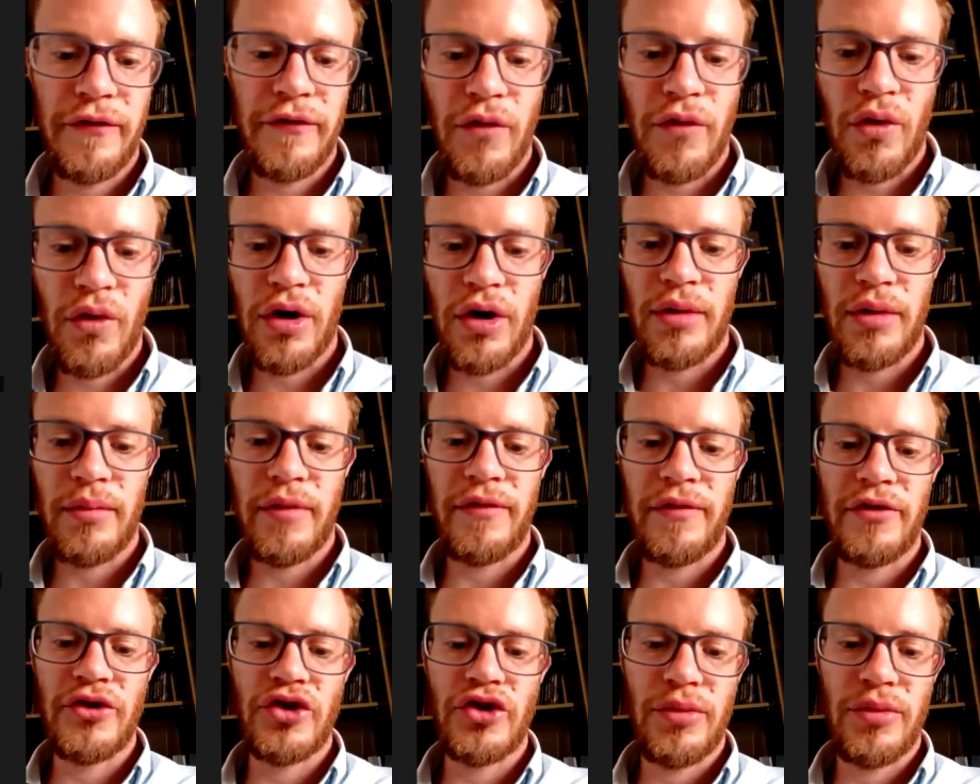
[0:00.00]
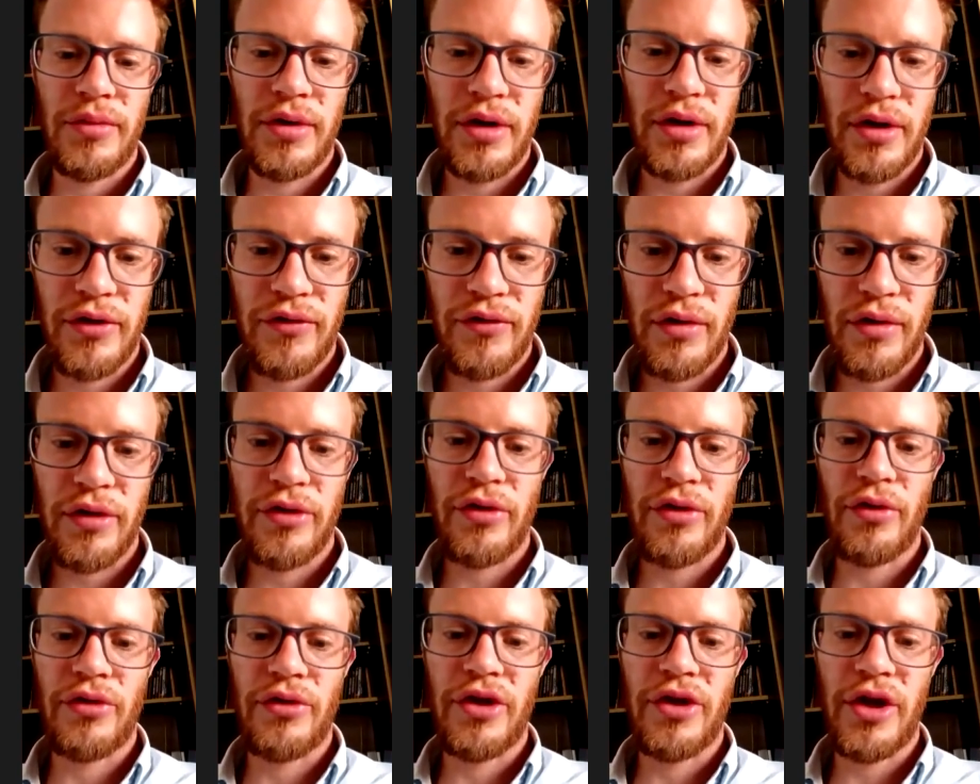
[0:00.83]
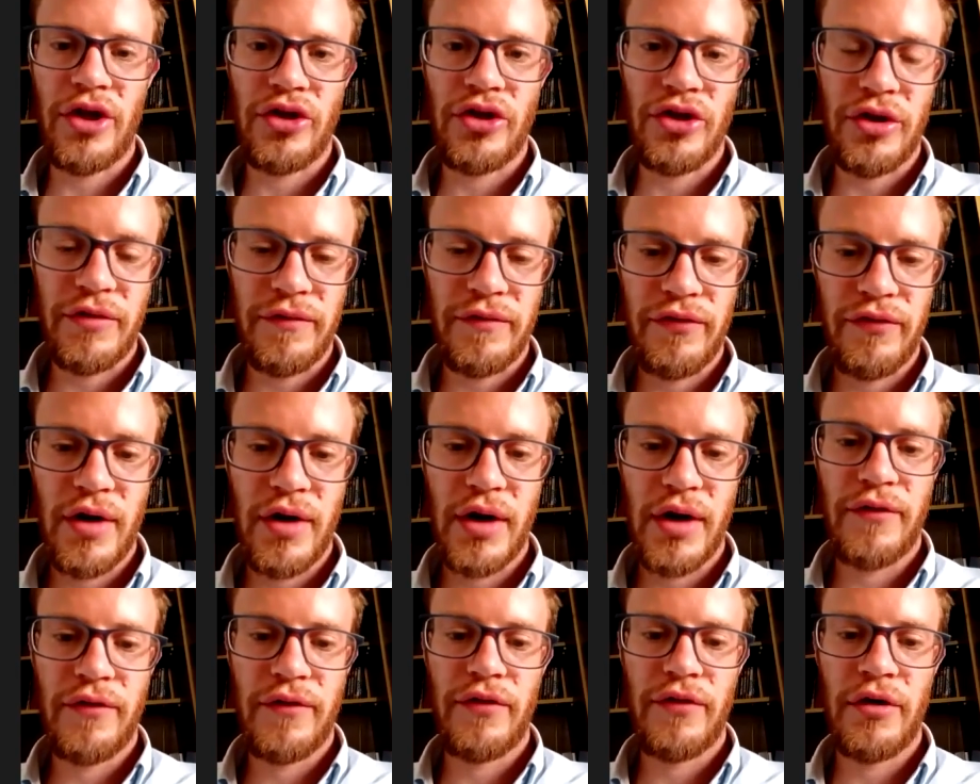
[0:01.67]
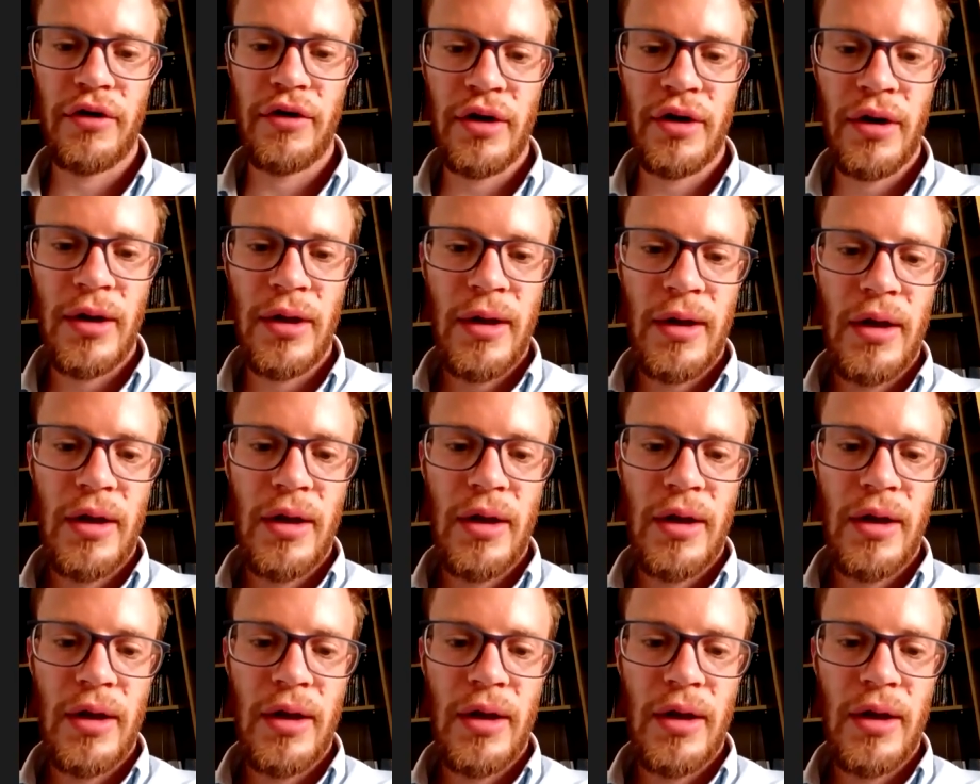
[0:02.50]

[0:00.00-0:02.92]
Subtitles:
Forum of the German Israel Association in Frankfurt,